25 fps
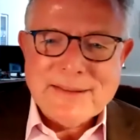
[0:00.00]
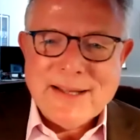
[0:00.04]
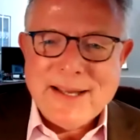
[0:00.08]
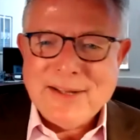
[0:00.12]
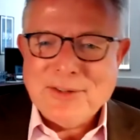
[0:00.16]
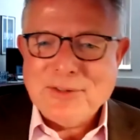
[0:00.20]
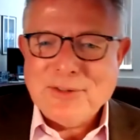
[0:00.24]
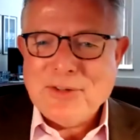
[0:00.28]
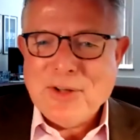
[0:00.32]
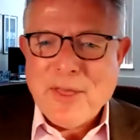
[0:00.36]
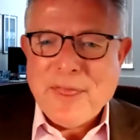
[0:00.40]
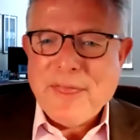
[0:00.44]

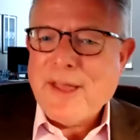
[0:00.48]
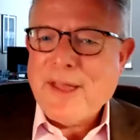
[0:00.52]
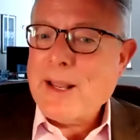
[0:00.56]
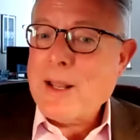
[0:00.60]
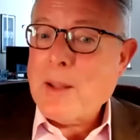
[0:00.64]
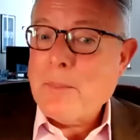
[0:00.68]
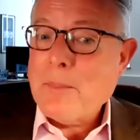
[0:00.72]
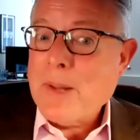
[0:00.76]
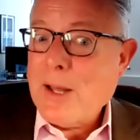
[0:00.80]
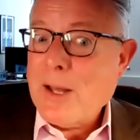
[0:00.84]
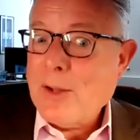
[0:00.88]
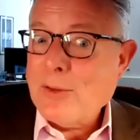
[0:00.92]
and to think
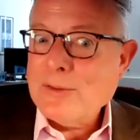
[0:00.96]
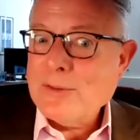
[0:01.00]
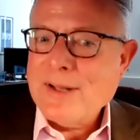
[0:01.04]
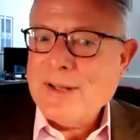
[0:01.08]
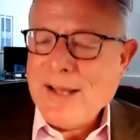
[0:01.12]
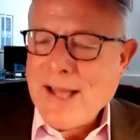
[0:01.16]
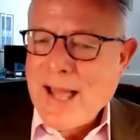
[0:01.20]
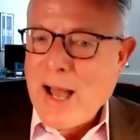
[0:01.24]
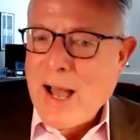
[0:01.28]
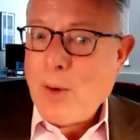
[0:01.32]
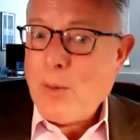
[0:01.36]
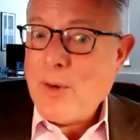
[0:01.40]
about
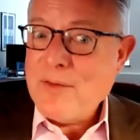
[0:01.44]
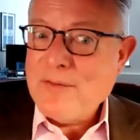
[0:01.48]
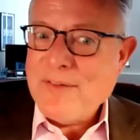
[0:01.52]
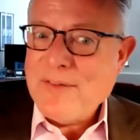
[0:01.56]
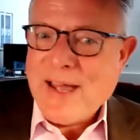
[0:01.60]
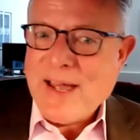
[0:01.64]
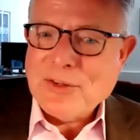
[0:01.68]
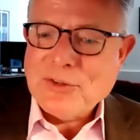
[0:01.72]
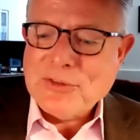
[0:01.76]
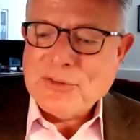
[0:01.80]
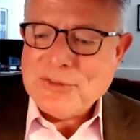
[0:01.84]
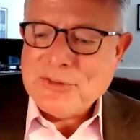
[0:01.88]
how
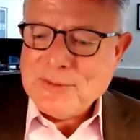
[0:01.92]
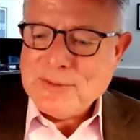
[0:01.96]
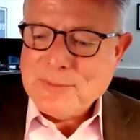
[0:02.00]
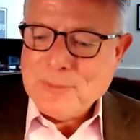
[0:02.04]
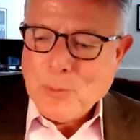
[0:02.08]
events,